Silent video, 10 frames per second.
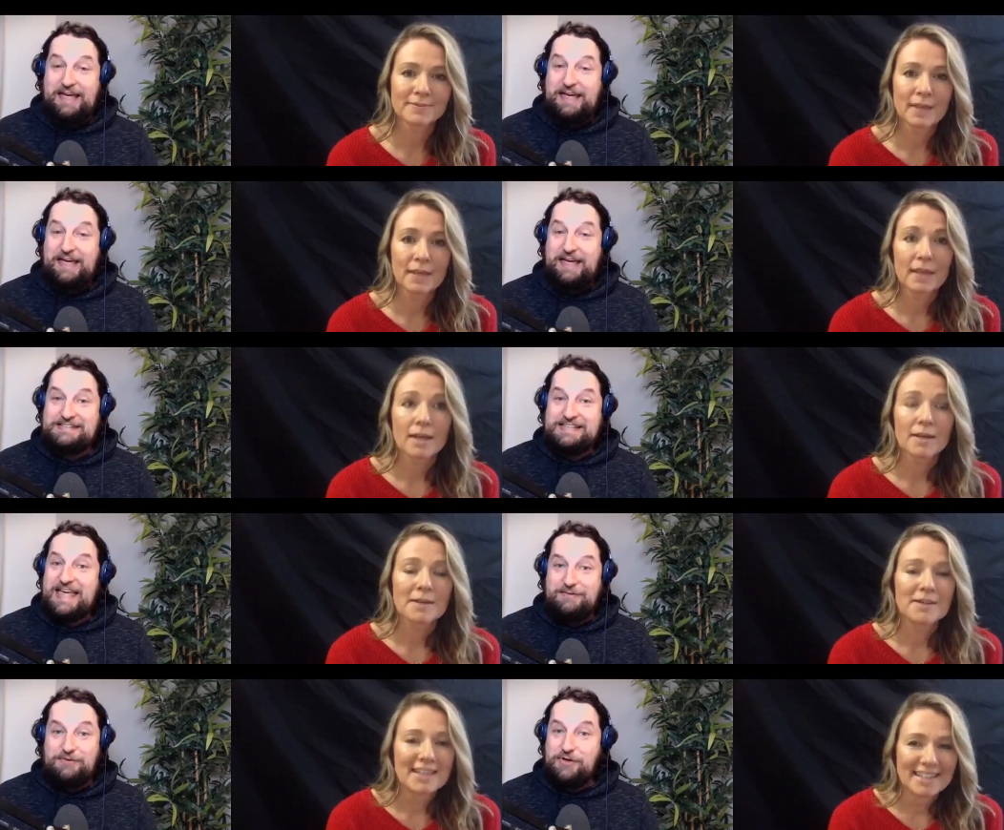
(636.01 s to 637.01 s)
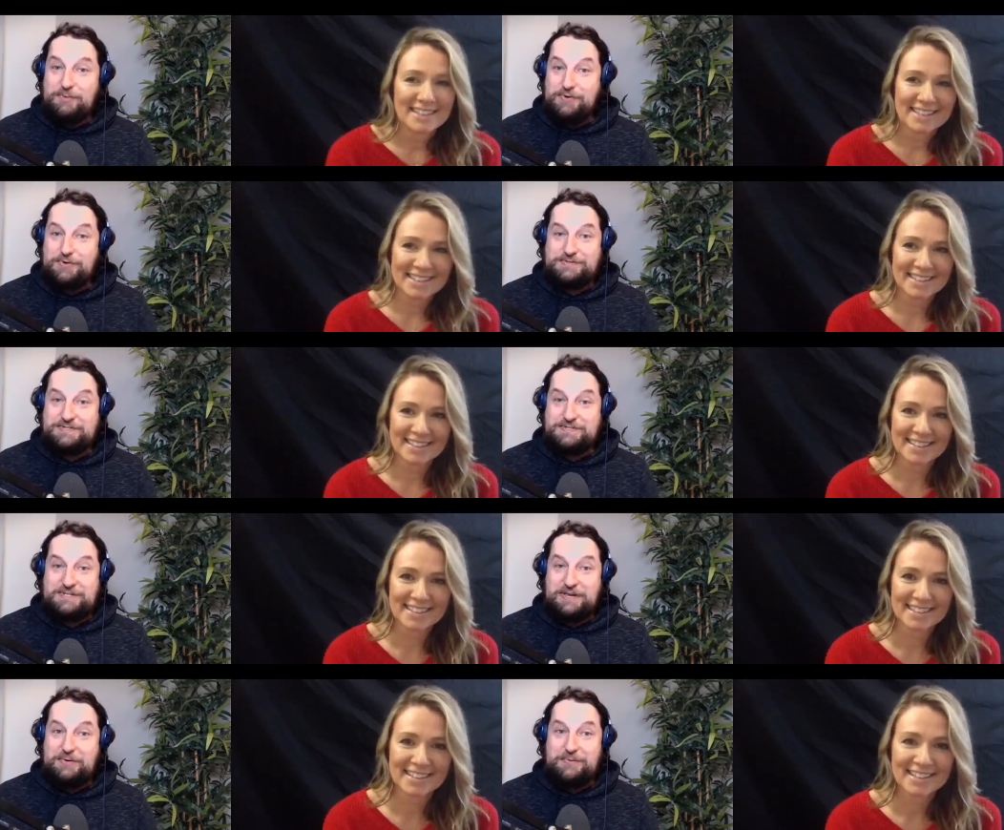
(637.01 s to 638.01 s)
Speaker 1: Uh, has that ever come across
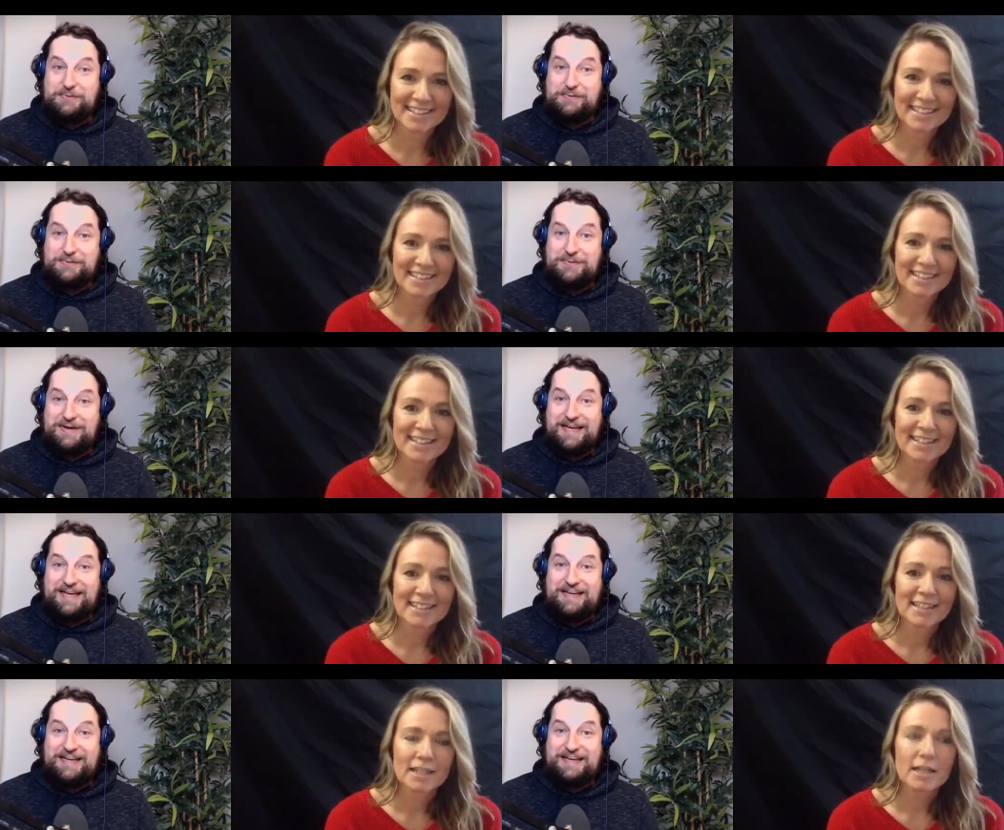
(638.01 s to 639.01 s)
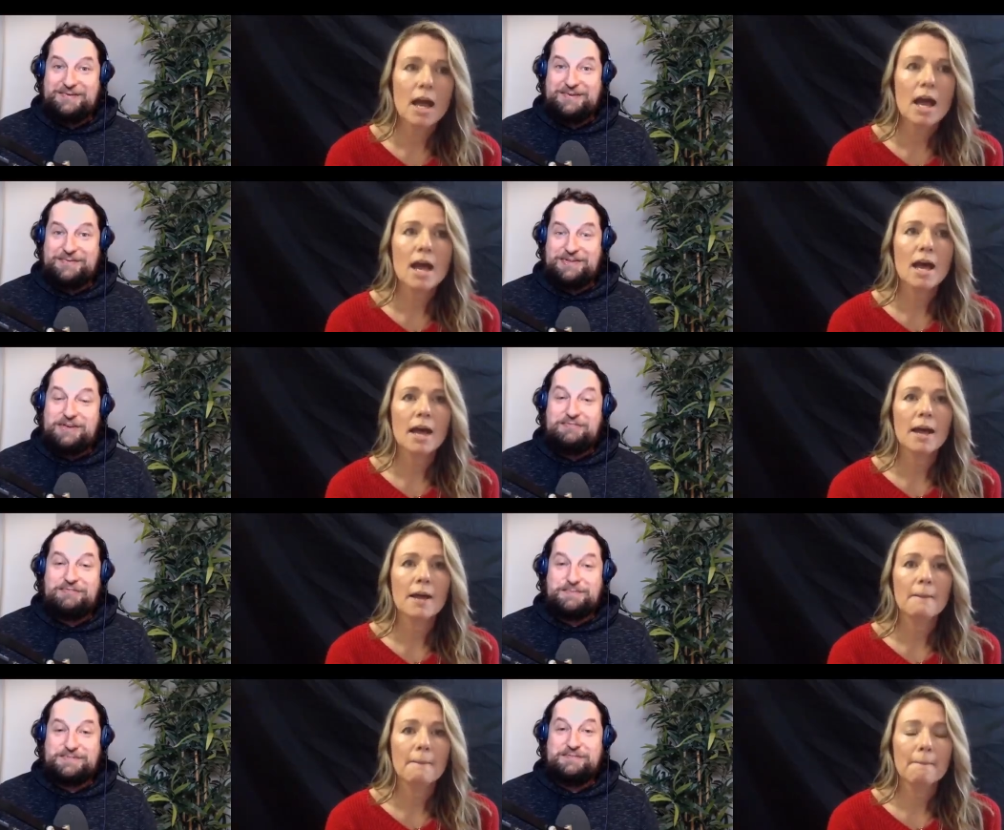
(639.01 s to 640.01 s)
to you uh, when
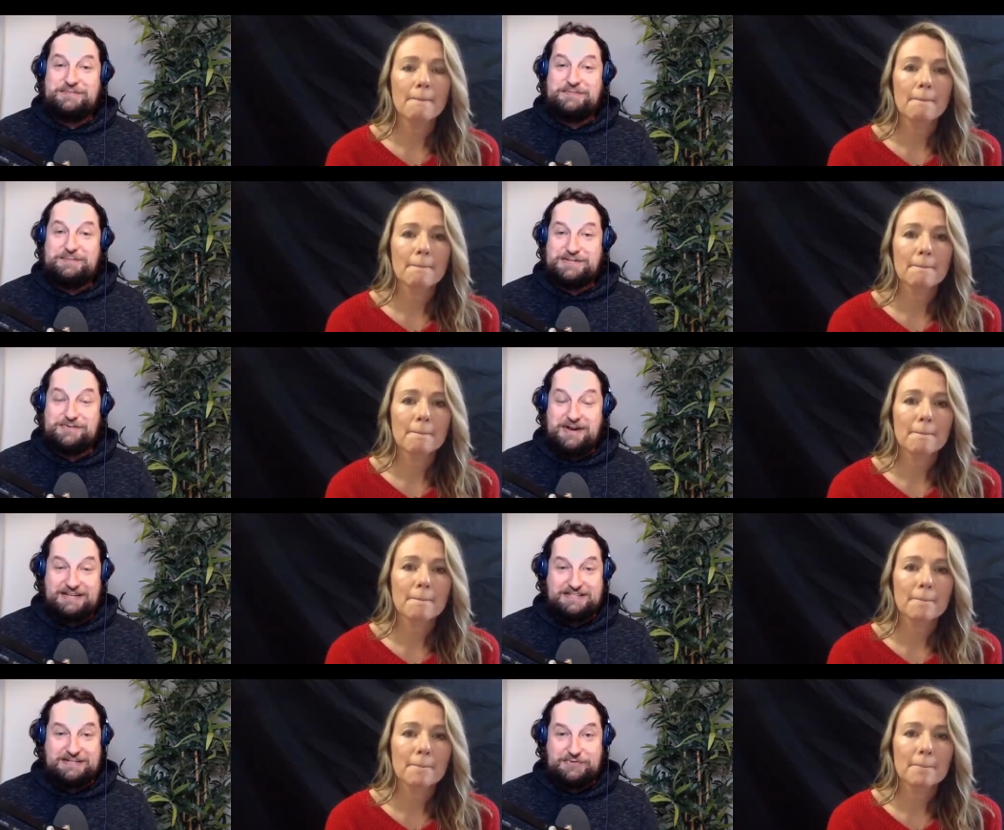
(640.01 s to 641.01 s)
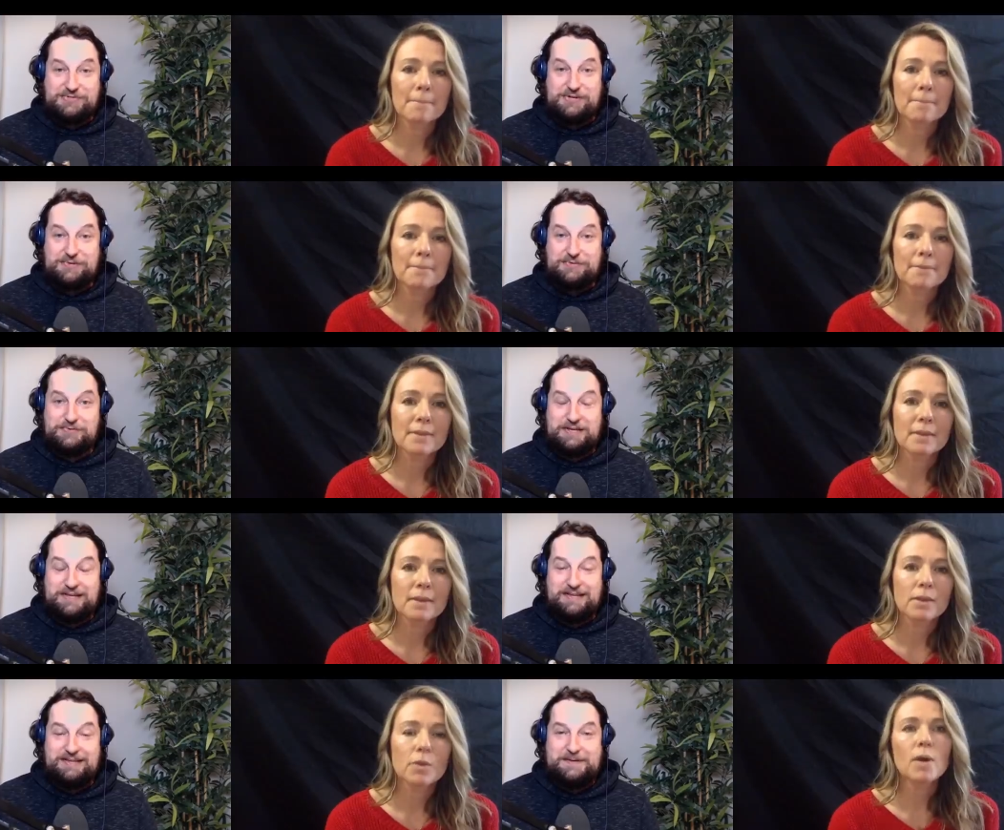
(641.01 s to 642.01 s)
you've observed him interacting with children?
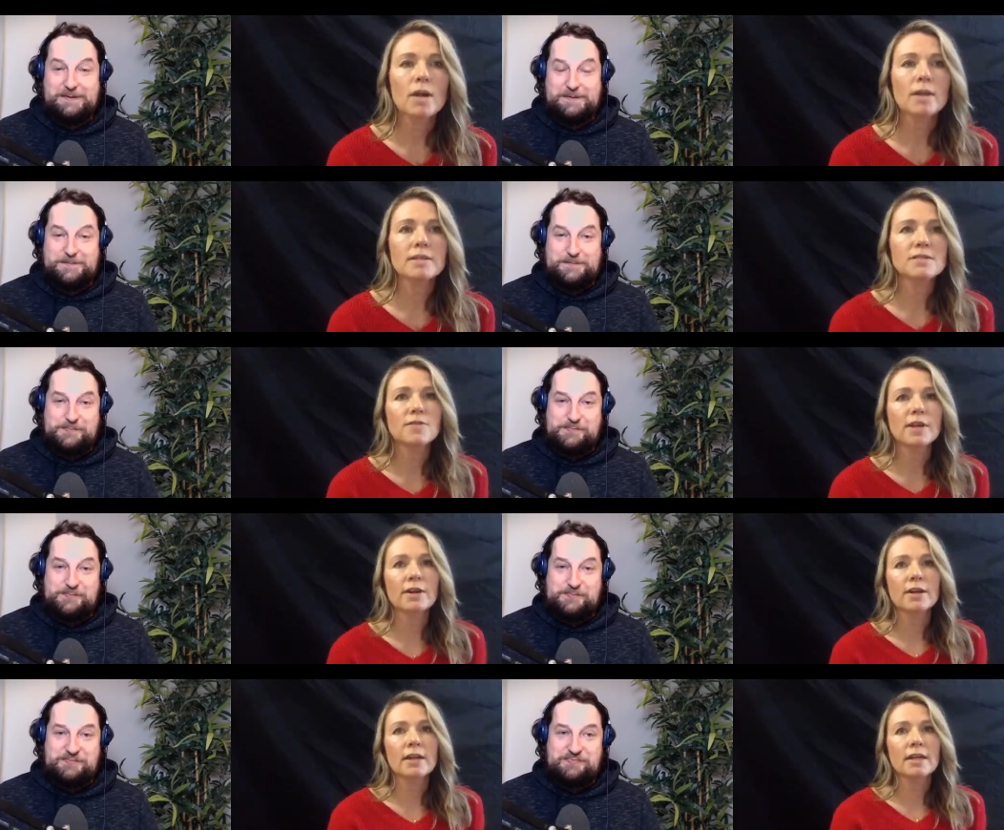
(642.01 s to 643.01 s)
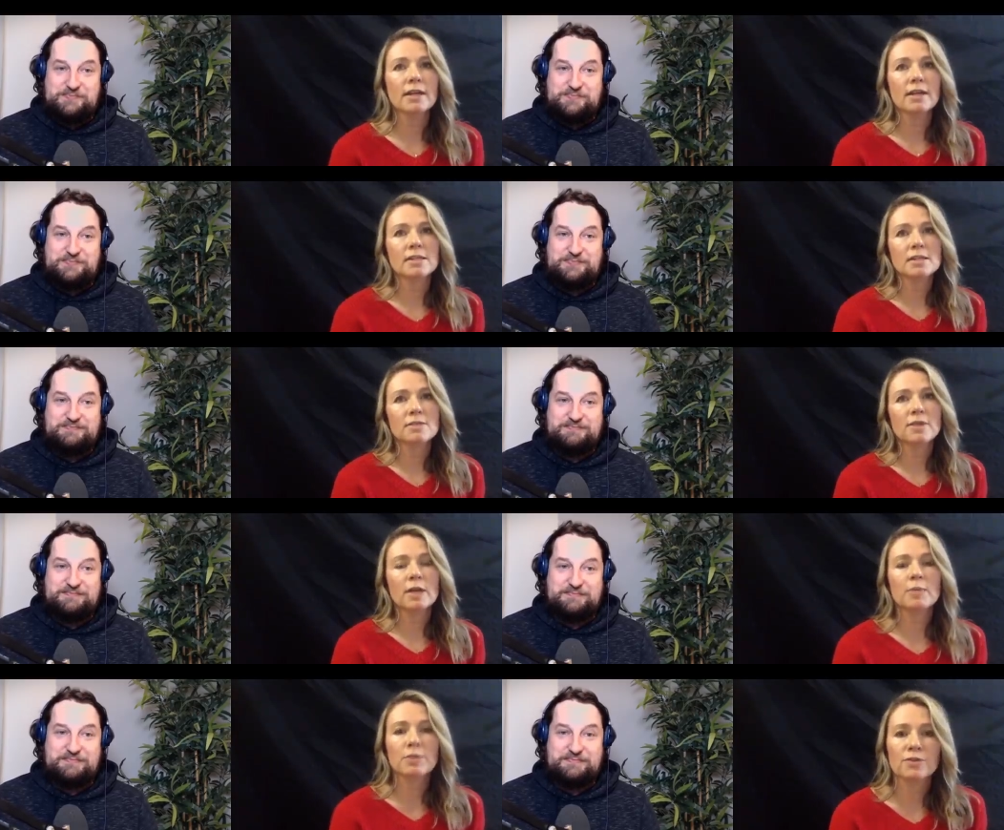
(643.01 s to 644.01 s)
Speaker 2: Well, it's a very it's a
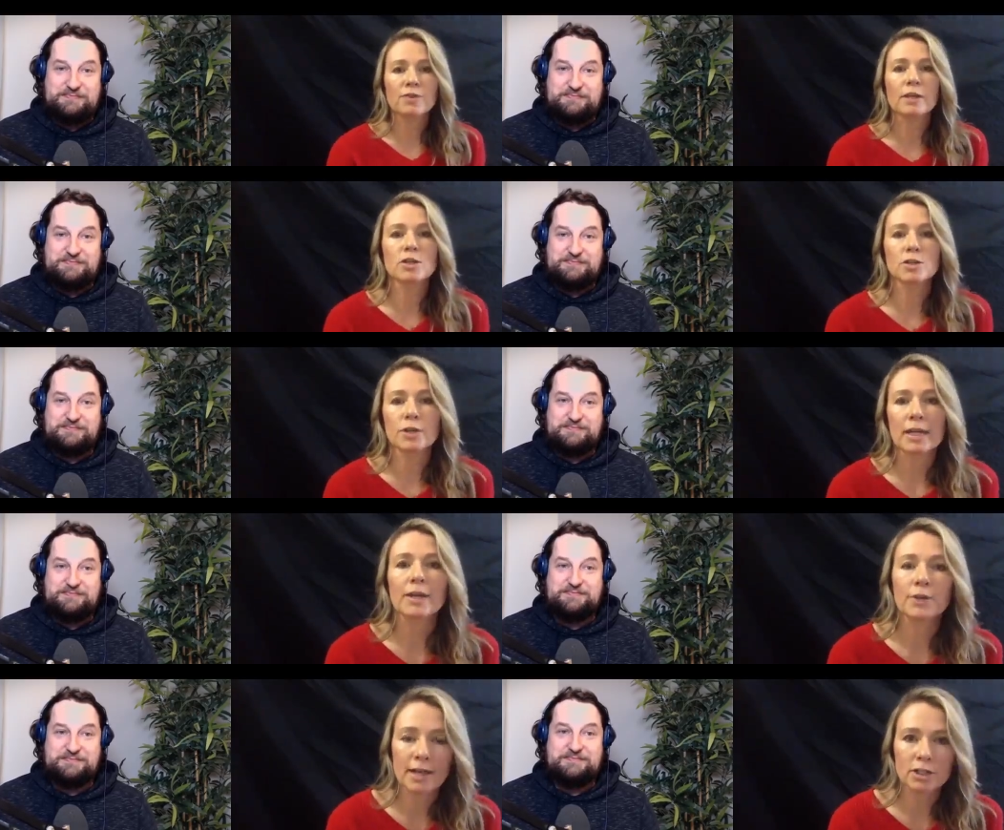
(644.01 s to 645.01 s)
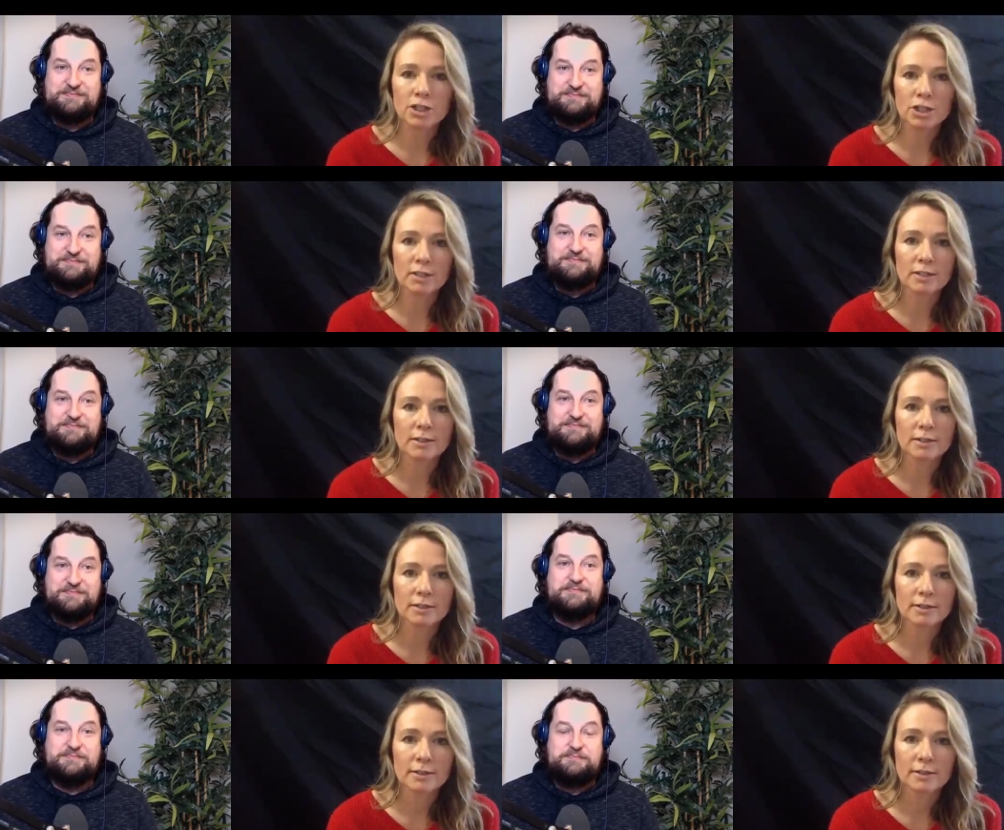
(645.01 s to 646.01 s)
very perfunctory interaction.
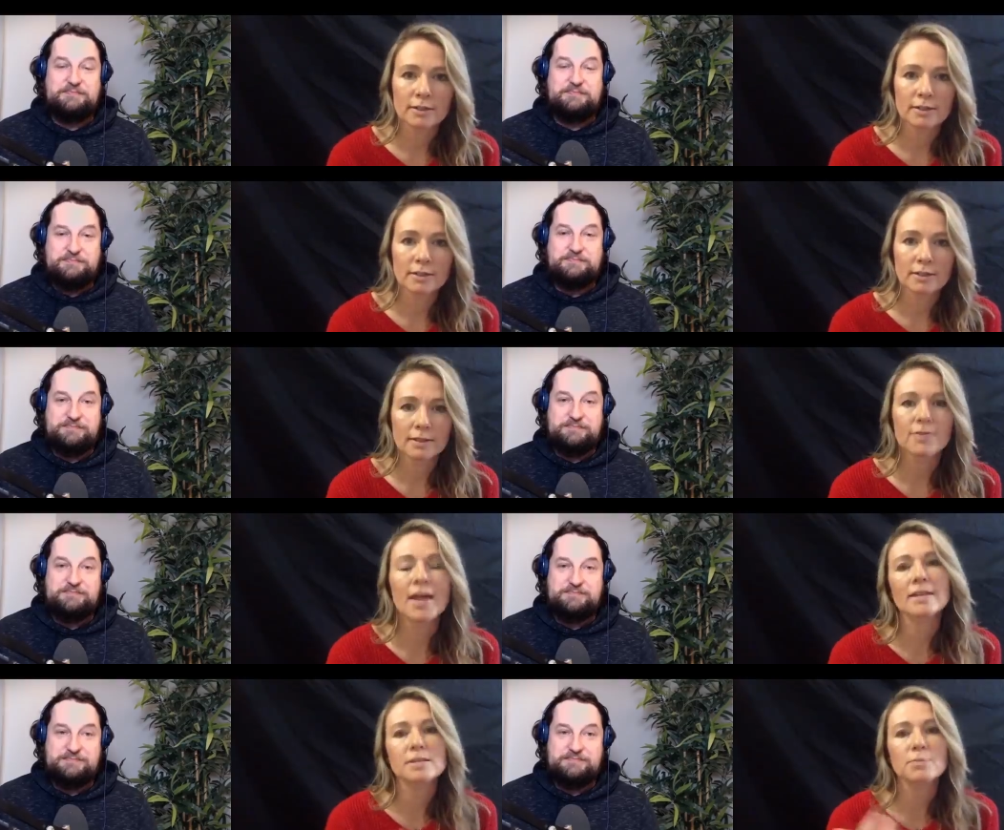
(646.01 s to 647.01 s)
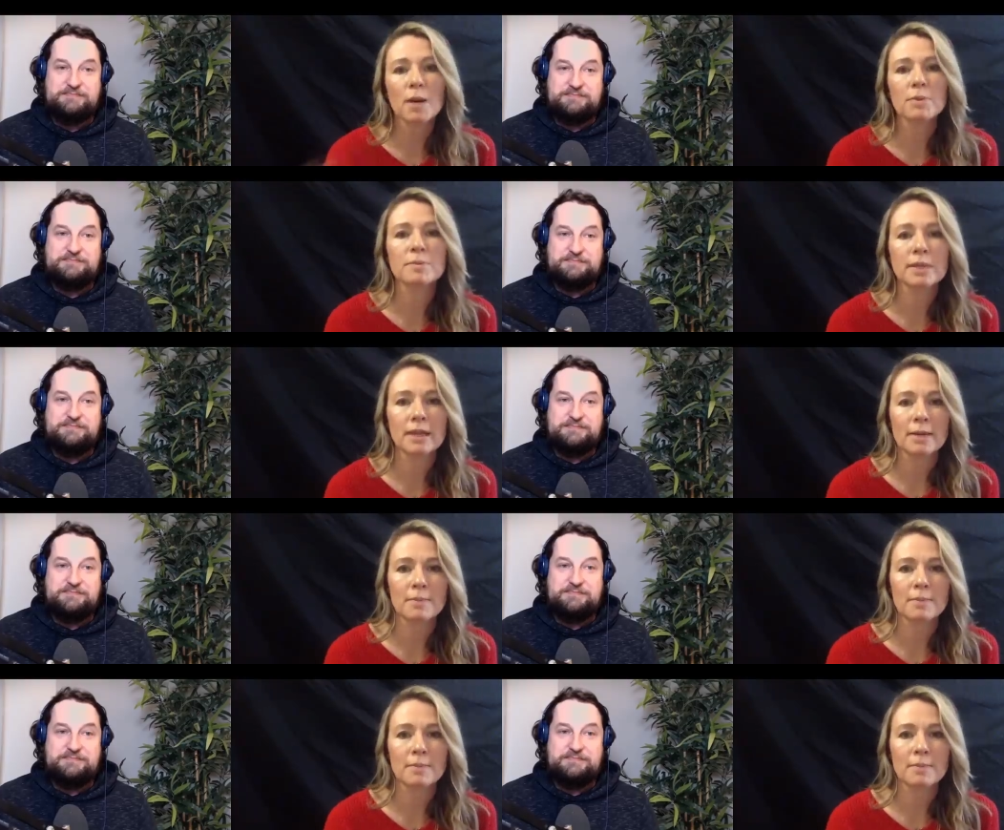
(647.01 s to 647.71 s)
Mm. That's probably a